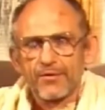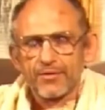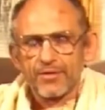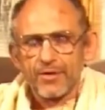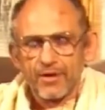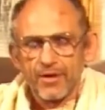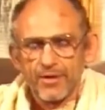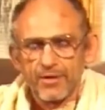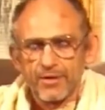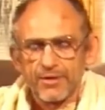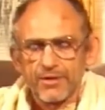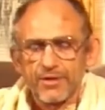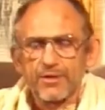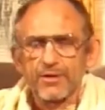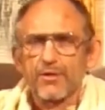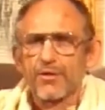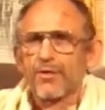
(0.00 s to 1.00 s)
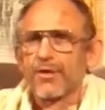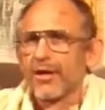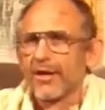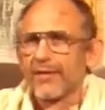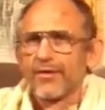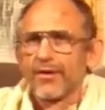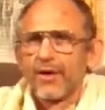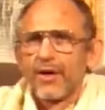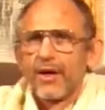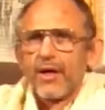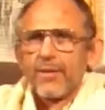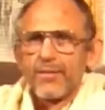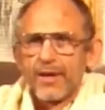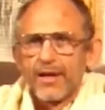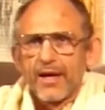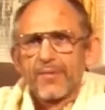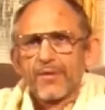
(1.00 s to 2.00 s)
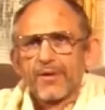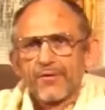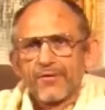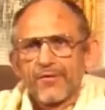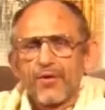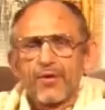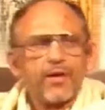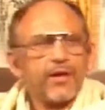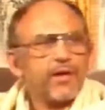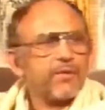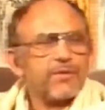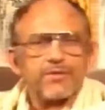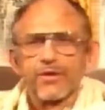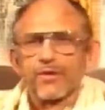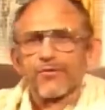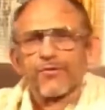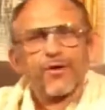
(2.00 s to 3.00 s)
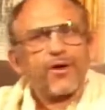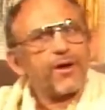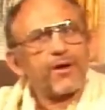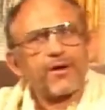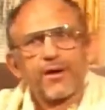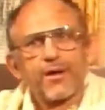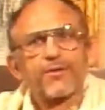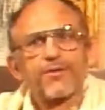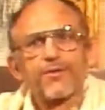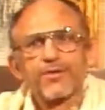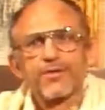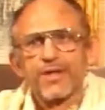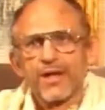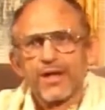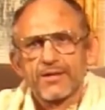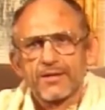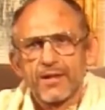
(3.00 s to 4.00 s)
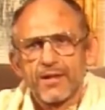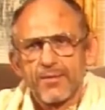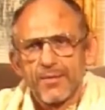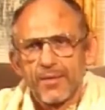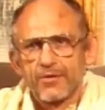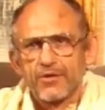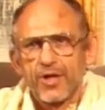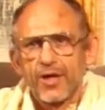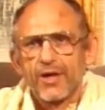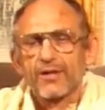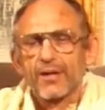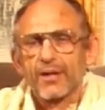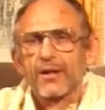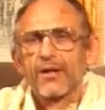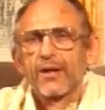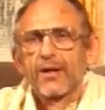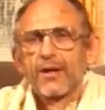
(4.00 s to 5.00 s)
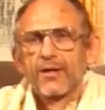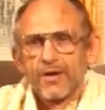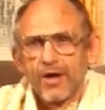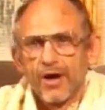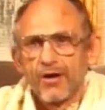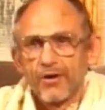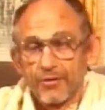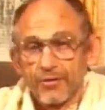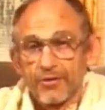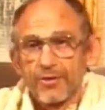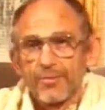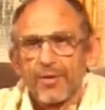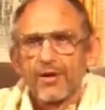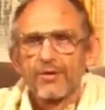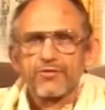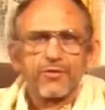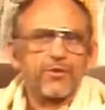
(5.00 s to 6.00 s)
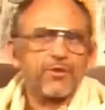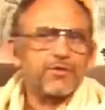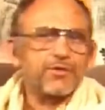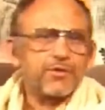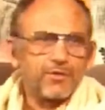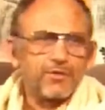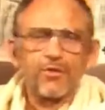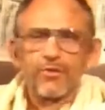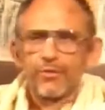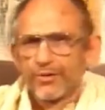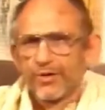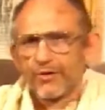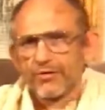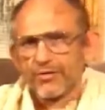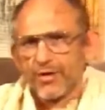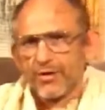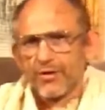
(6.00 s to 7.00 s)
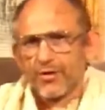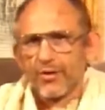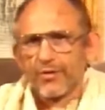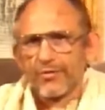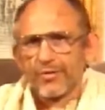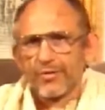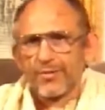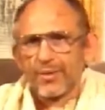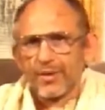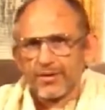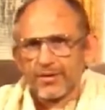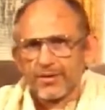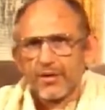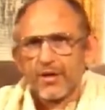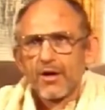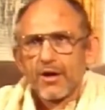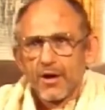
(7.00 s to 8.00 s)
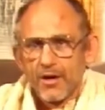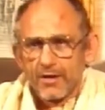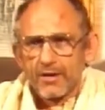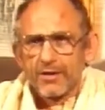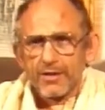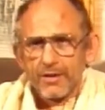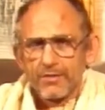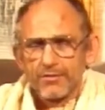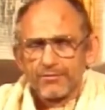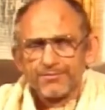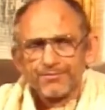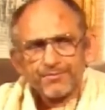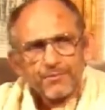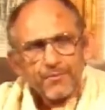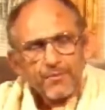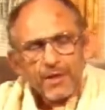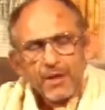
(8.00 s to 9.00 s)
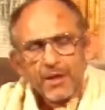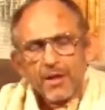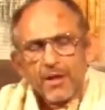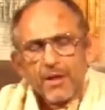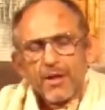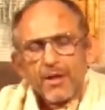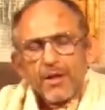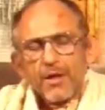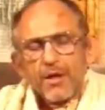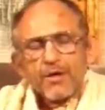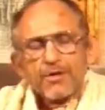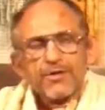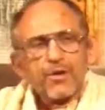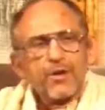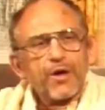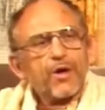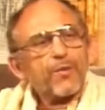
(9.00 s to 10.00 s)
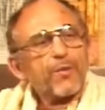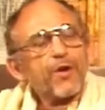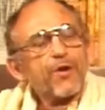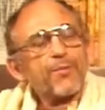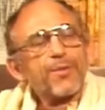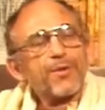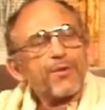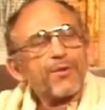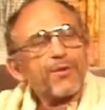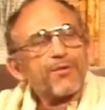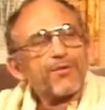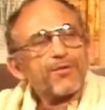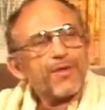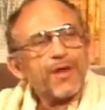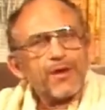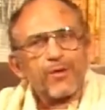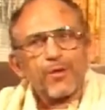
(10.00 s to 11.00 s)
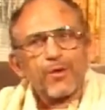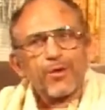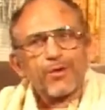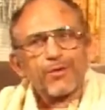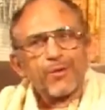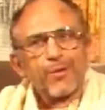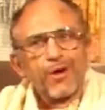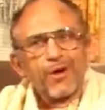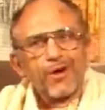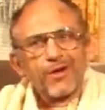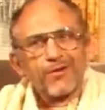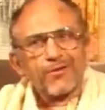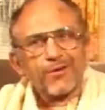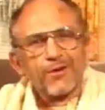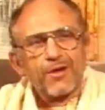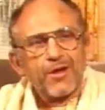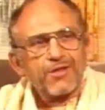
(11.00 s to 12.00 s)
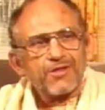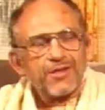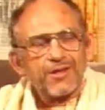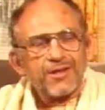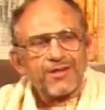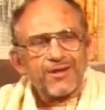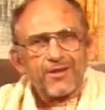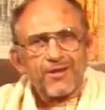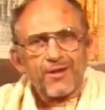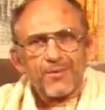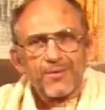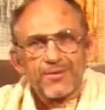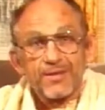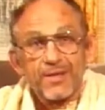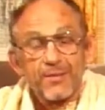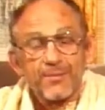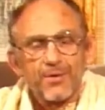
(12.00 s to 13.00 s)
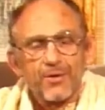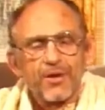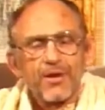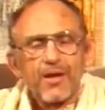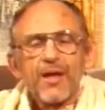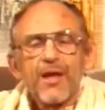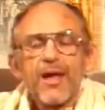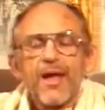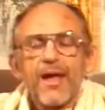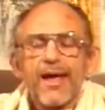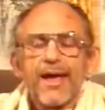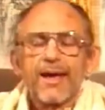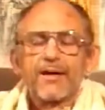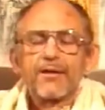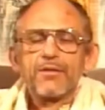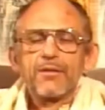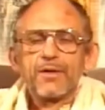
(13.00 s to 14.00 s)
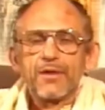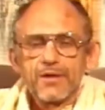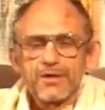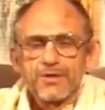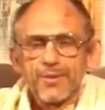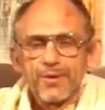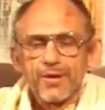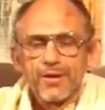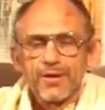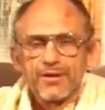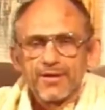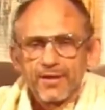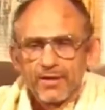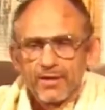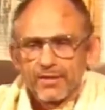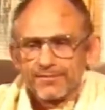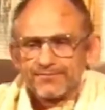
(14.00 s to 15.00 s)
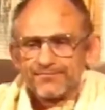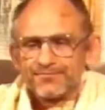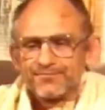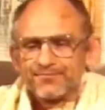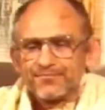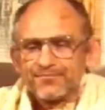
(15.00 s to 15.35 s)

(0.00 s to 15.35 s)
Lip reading: about Krishna consciousness. Although he never became a devotee, he was very enthusiastic about chanting the Hare Krishna mantra and used to hold kirtan all over the place on his own. So here we are peering through that hole in the wall of the closet in the Columbus Temple, and Ginsberg is there